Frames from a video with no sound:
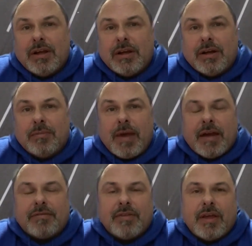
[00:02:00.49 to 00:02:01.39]

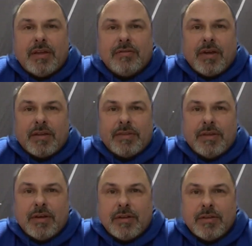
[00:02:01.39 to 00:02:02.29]
After that, you've got
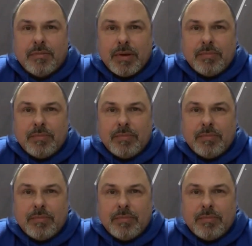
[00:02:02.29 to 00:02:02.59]
the big